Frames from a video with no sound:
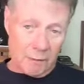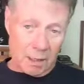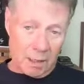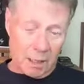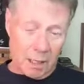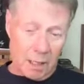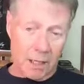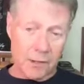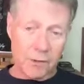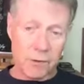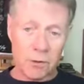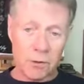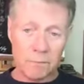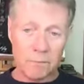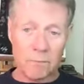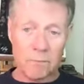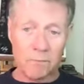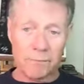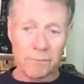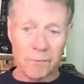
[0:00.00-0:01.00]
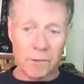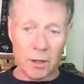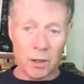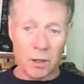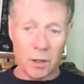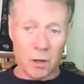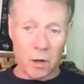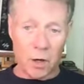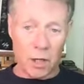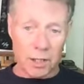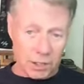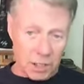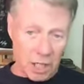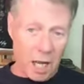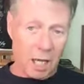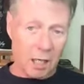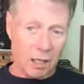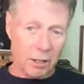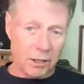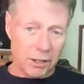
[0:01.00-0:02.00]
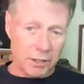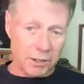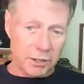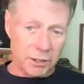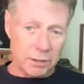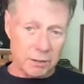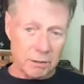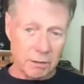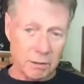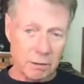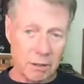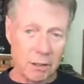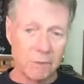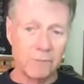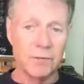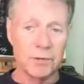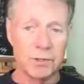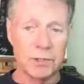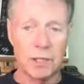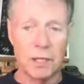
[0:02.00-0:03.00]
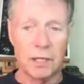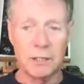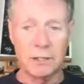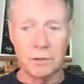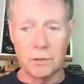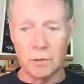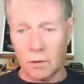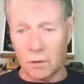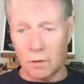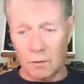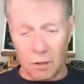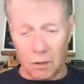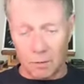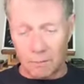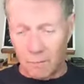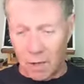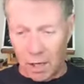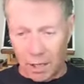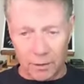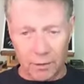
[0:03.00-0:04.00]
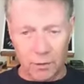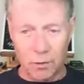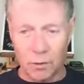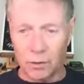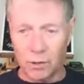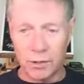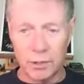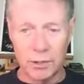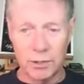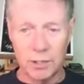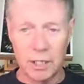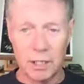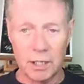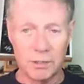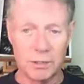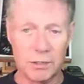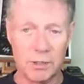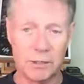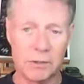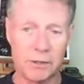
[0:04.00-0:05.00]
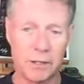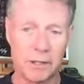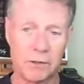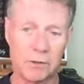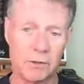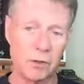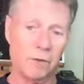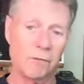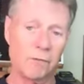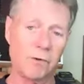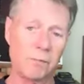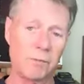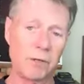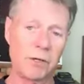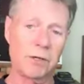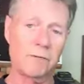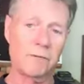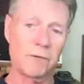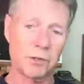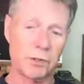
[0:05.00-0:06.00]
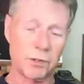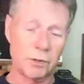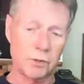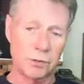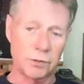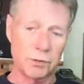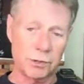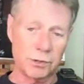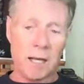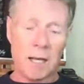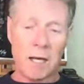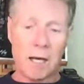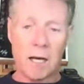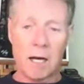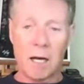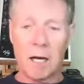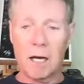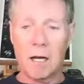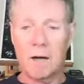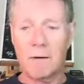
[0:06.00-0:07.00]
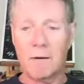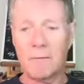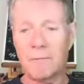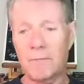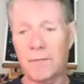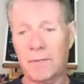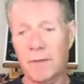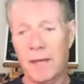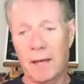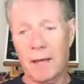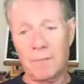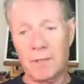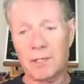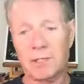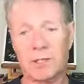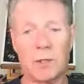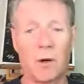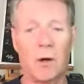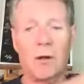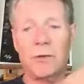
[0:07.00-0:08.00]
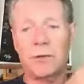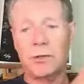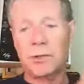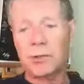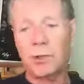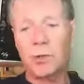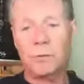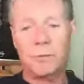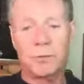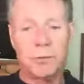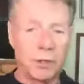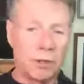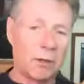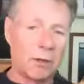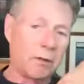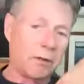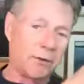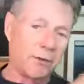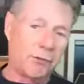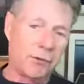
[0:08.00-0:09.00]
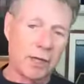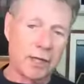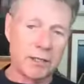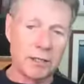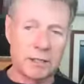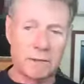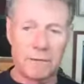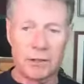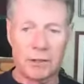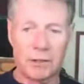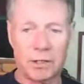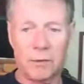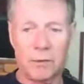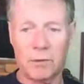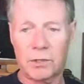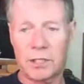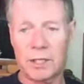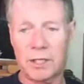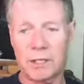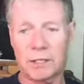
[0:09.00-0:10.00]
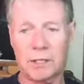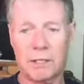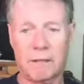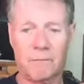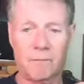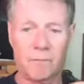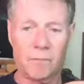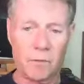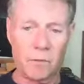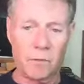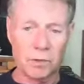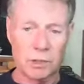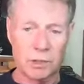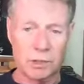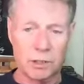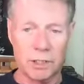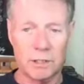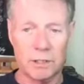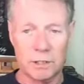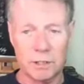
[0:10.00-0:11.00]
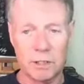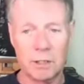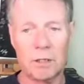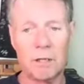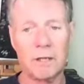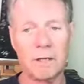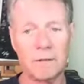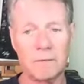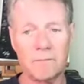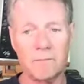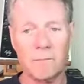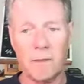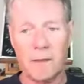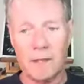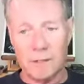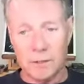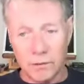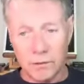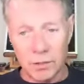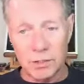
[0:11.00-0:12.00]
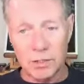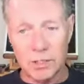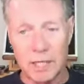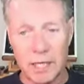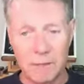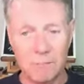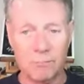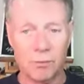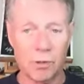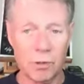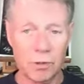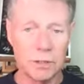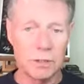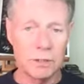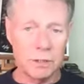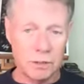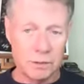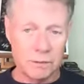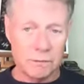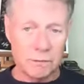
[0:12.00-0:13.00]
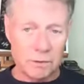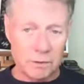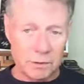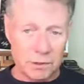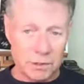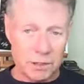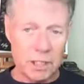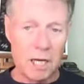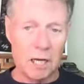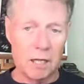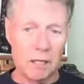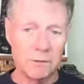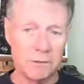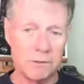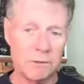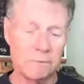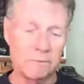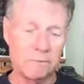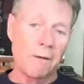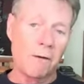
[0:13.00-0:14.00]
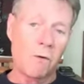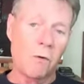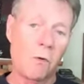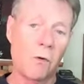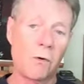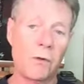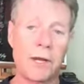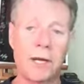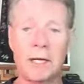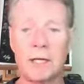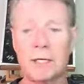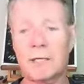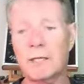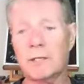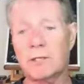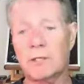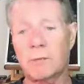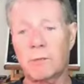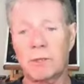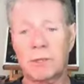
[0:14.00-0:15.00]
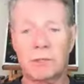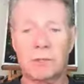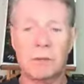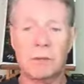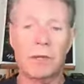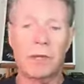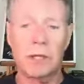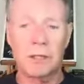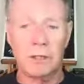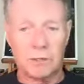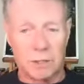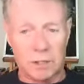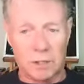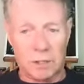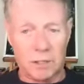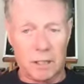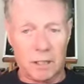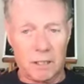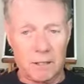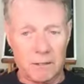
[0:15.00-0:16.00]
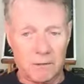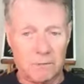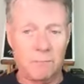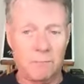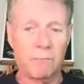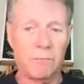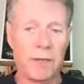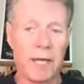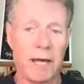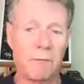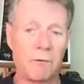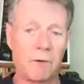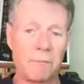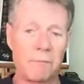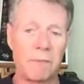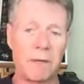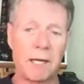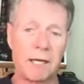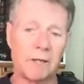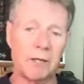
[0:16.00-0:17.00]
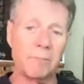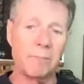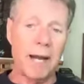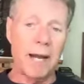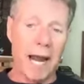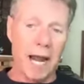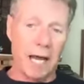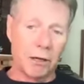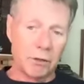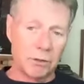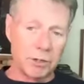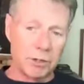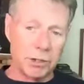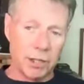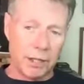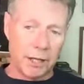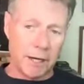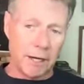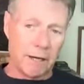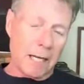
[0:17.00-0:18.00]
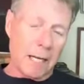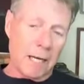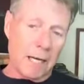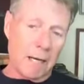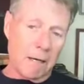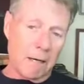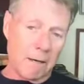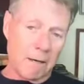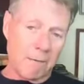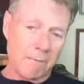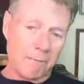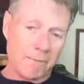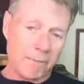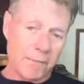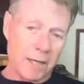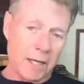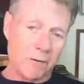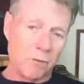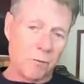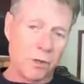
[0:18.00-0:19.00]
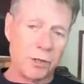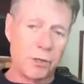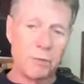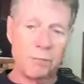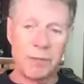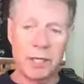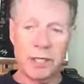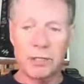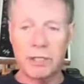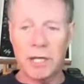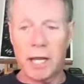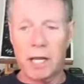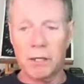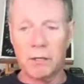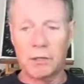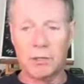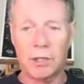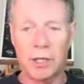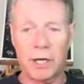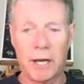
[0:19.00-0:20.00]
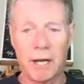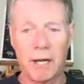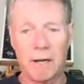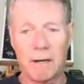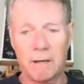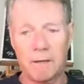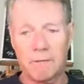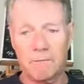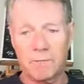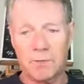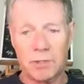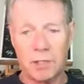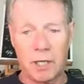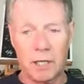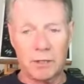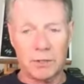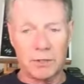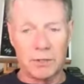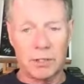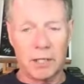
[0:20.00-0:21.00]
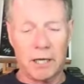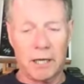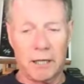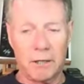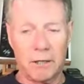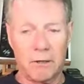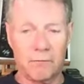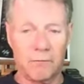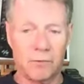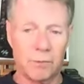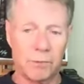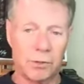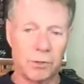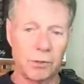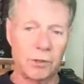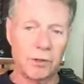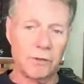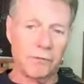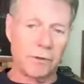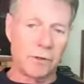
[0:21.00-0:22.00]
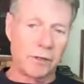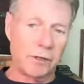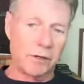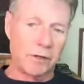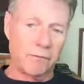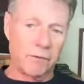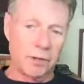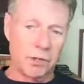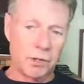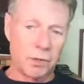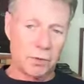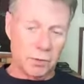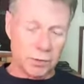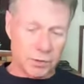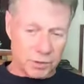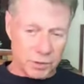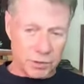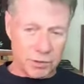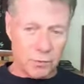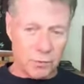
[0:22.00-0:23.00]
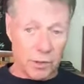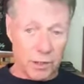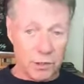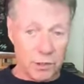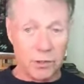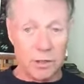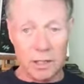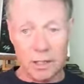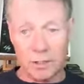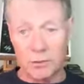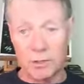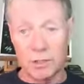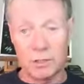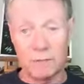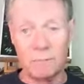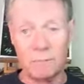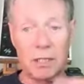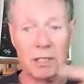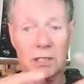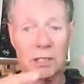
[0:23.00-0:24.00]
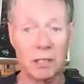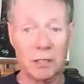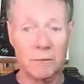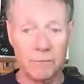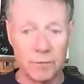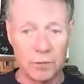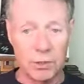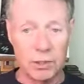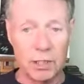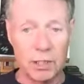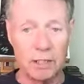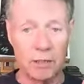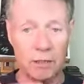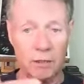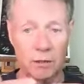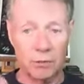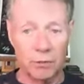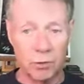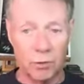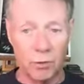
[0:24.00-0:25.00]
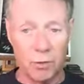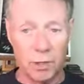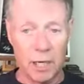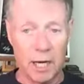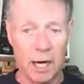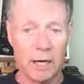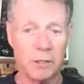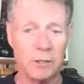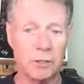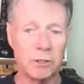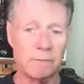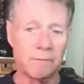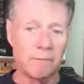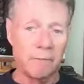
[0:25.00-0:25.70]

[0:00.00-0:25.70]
either autologous lymphocytes or mononuclear cells that they took from individuals. That means all the soups and all the things that they were testing was tested on to the same person's cells, or they could test them on somebody else's cells. And that would make them allogeneic. And when you mix allogeneic cells together from 2 different individuals is when you got this mixed lymphocyte culture reaction